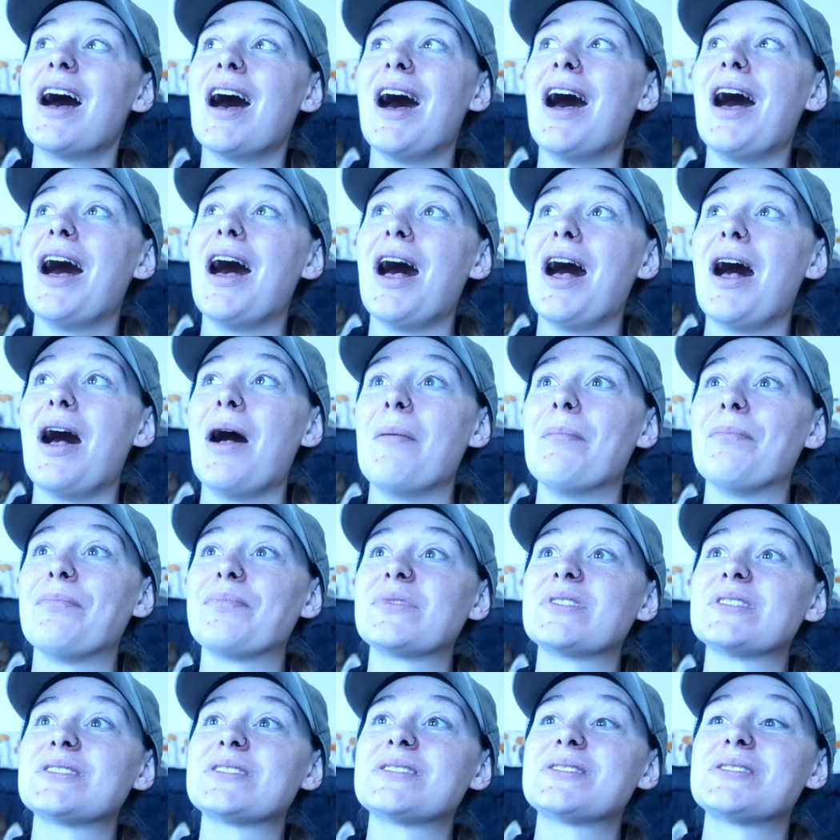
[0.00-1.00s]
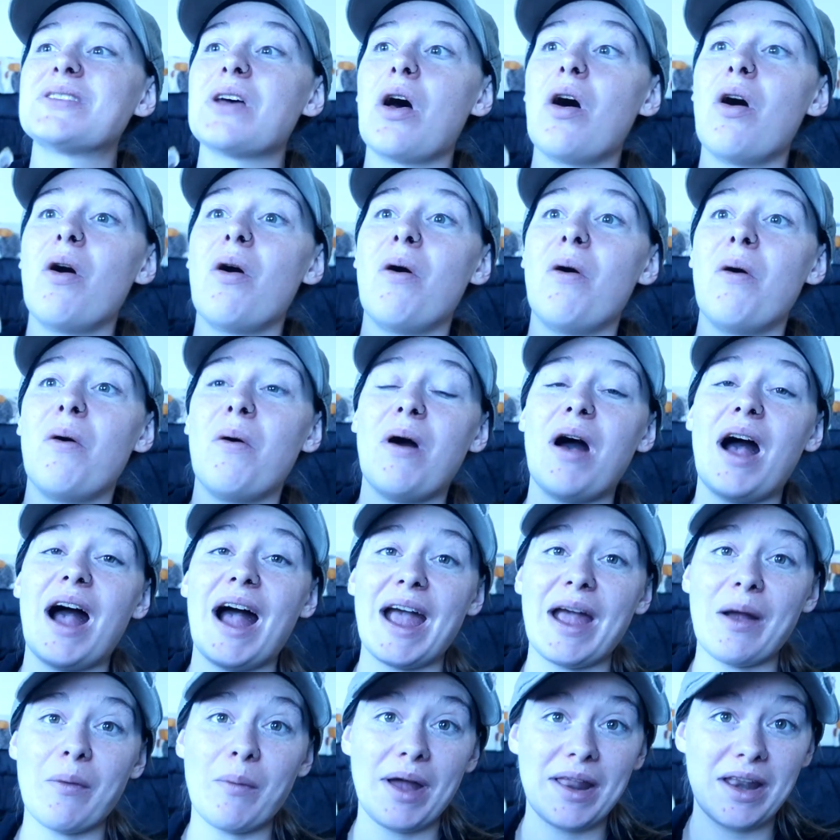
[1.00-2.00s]
Um, so
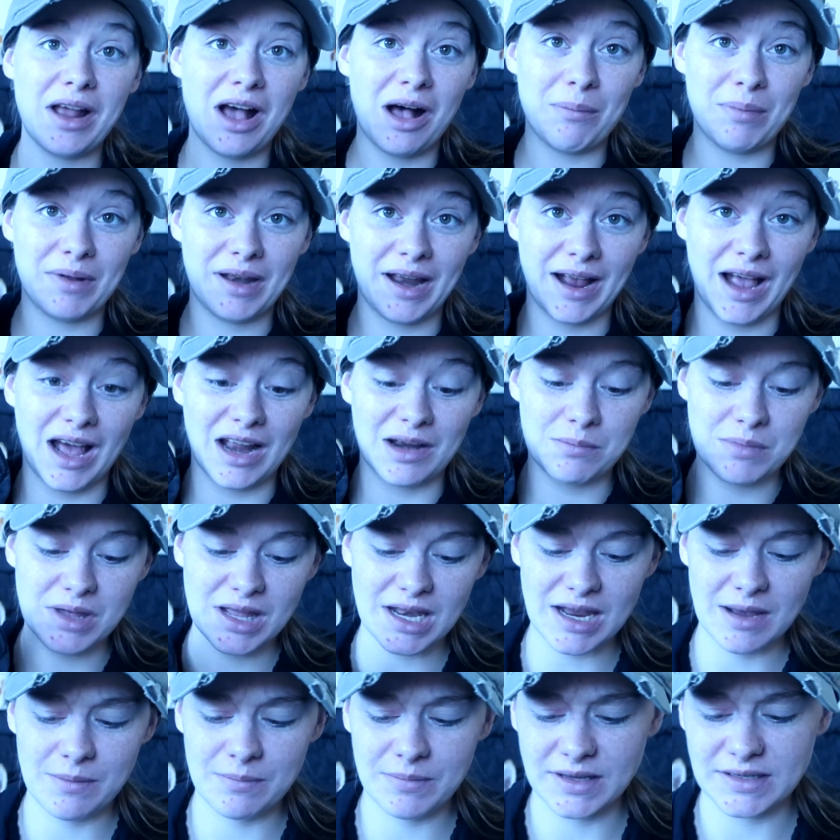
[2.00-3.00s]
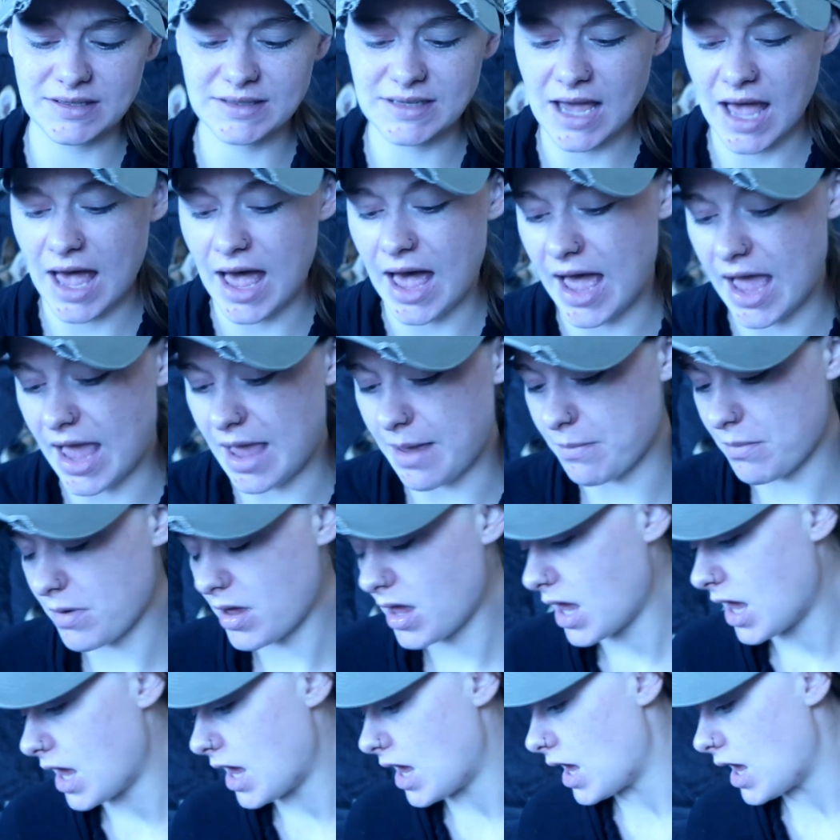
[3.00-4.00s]
I went up and I got a medium this time